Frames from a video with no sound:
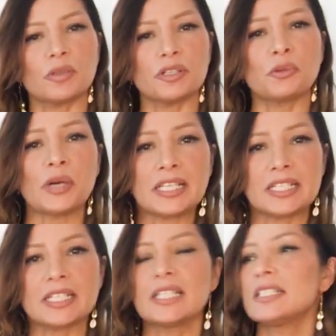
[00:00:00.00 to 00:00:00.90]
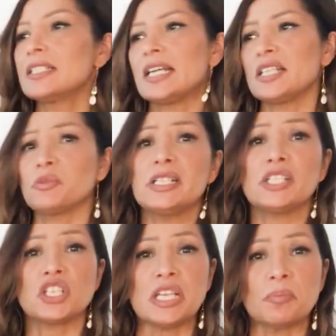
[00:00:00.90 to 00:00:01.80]
by the way, is it's really
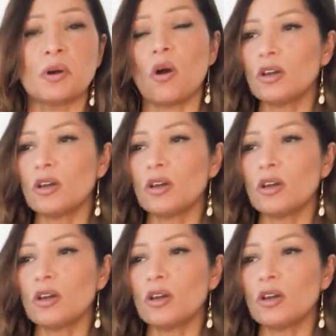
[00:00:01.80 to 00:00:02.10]
cheap.